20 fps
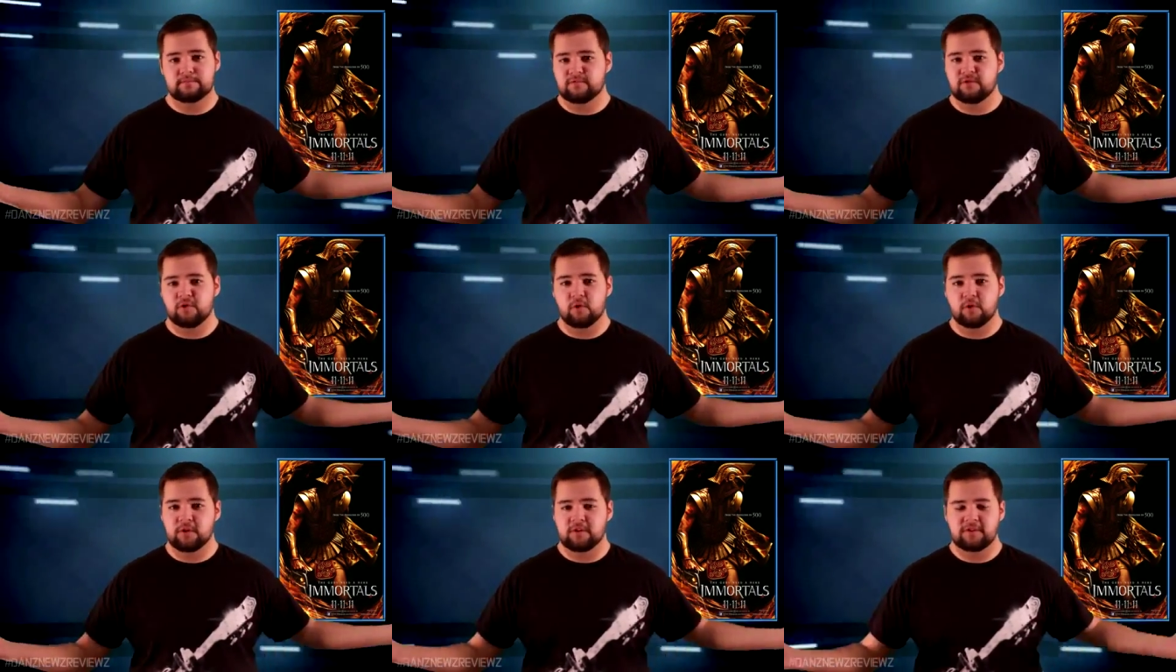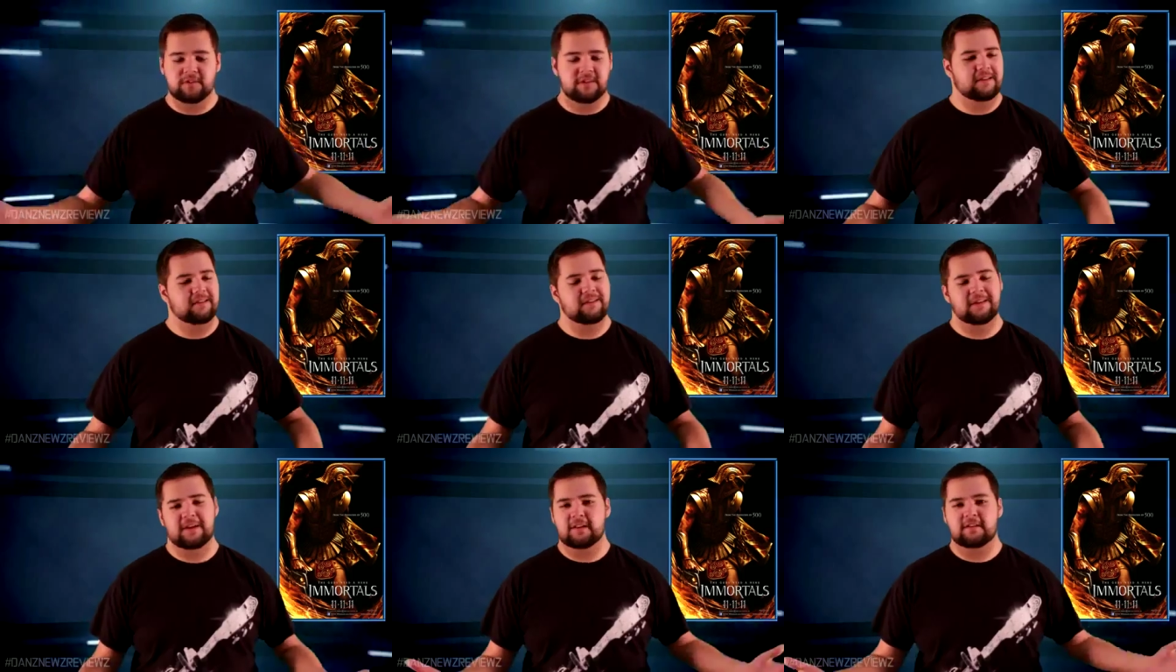force.
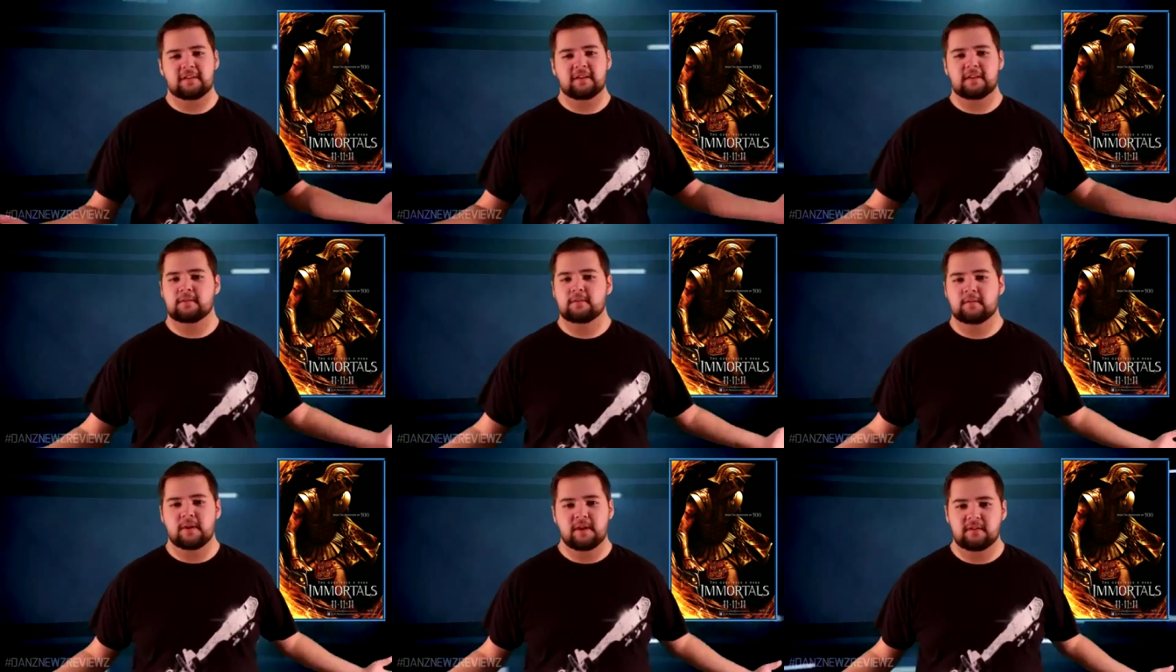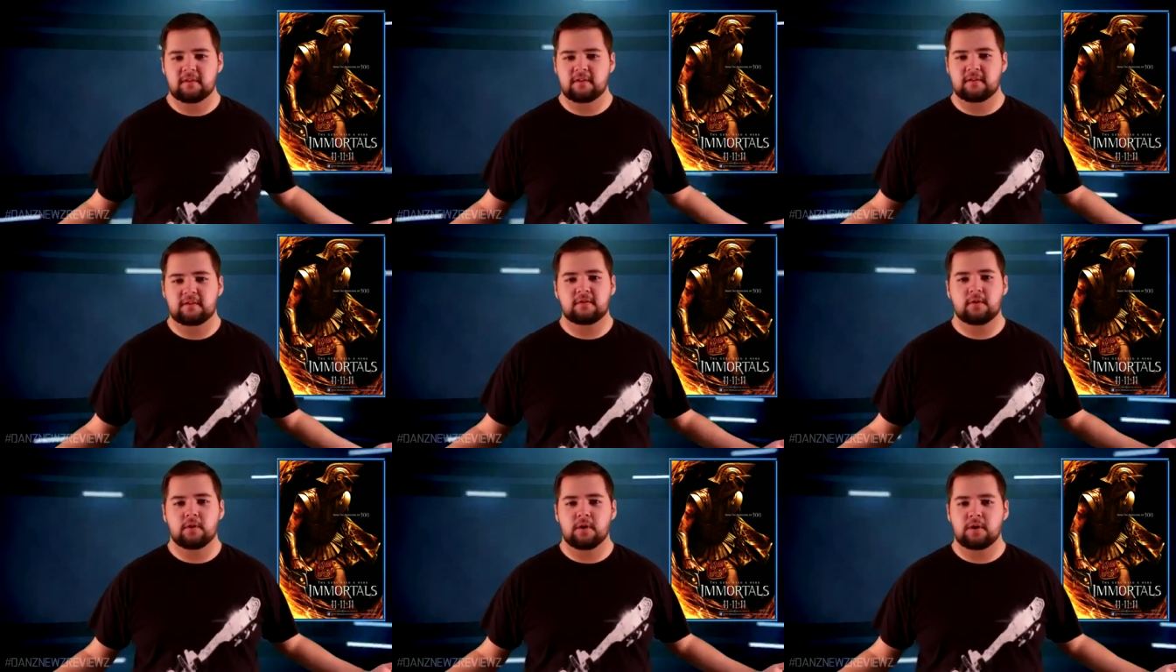It's a
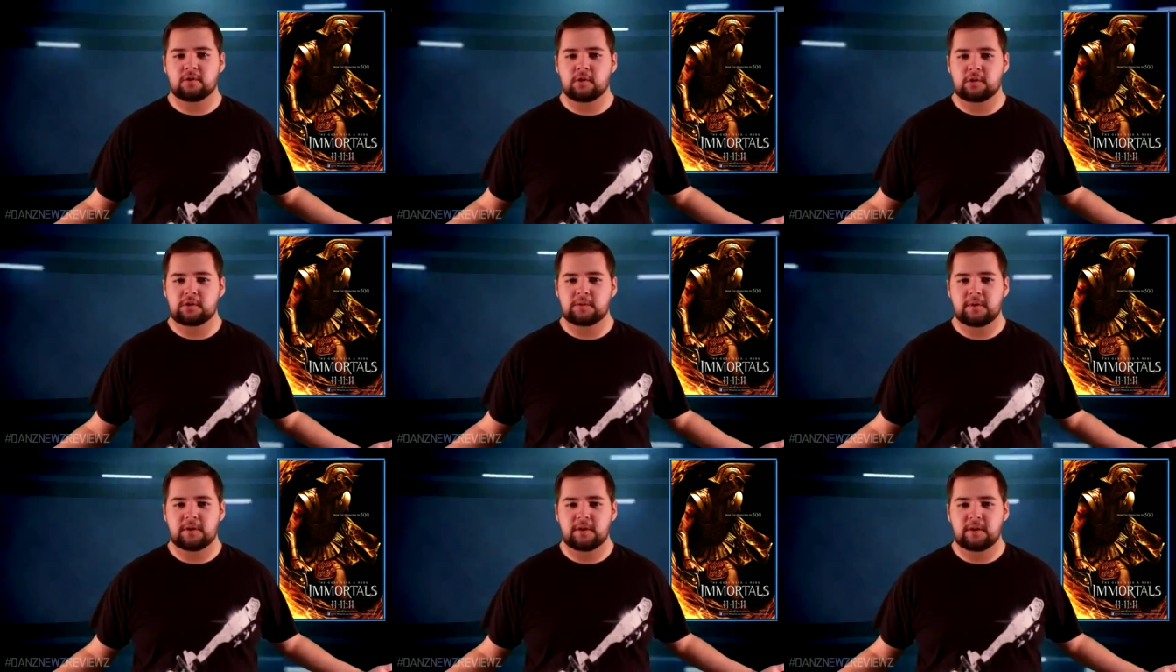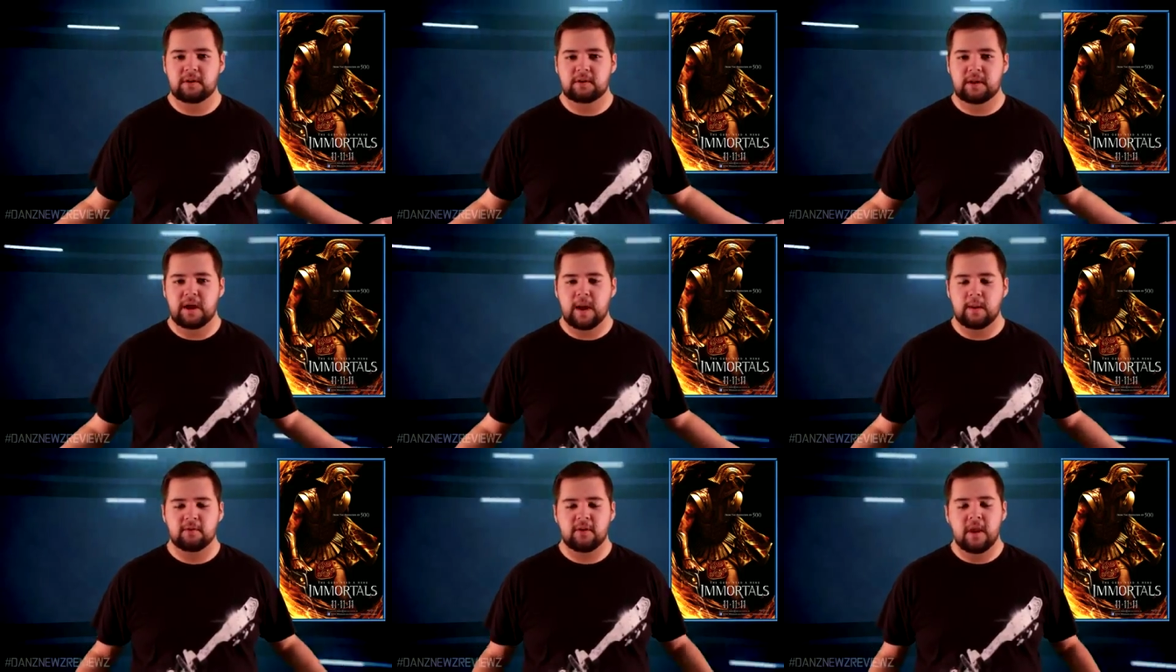story told a million
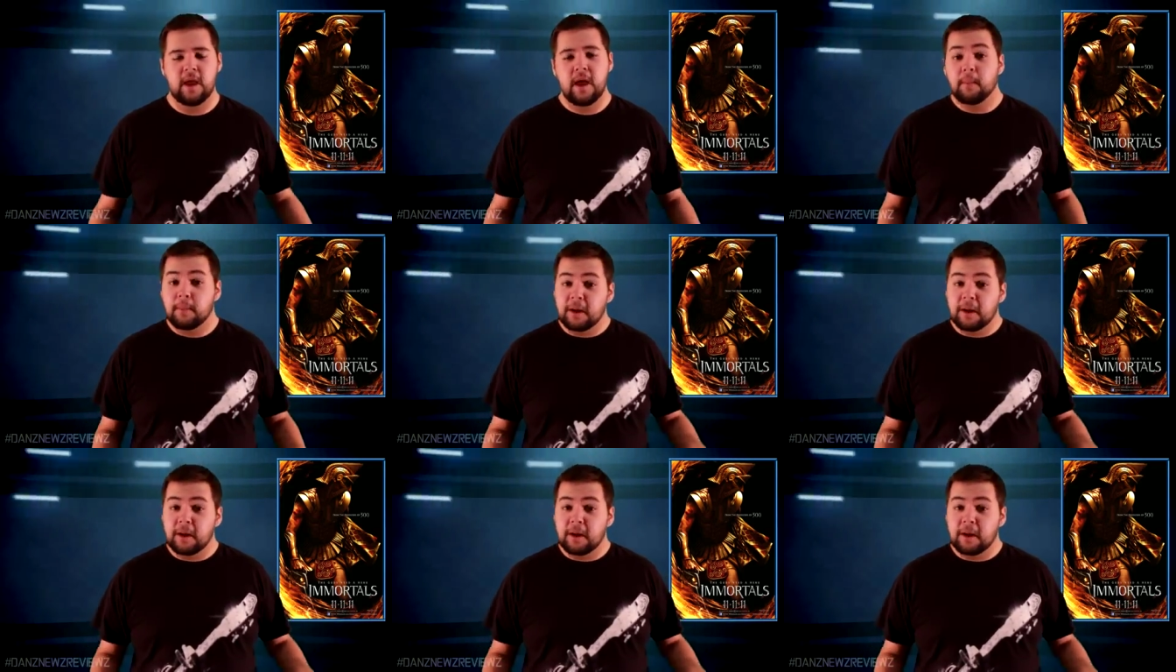times,